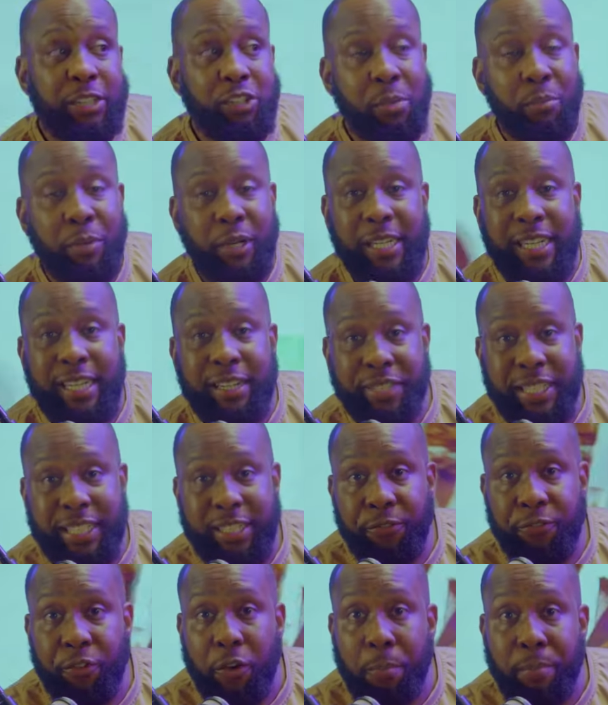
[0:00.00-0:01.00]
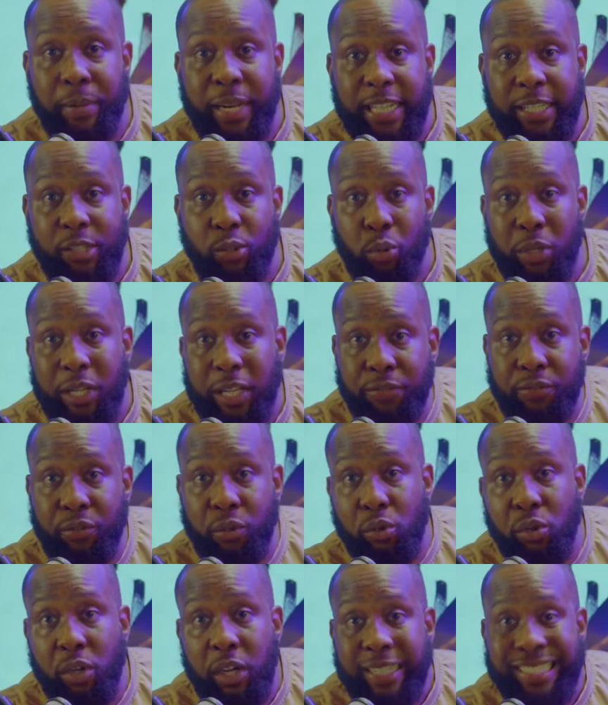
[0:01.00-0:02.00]
somebody lifting four plates will give
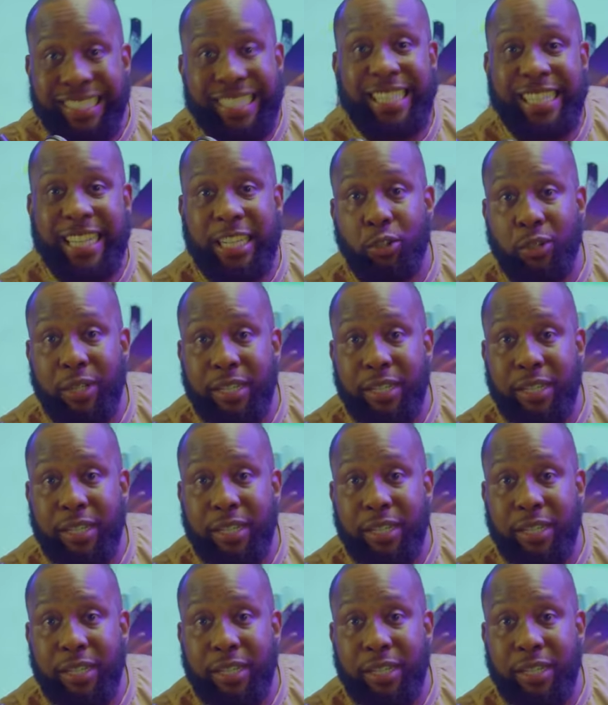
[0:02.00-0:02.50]
you ginger to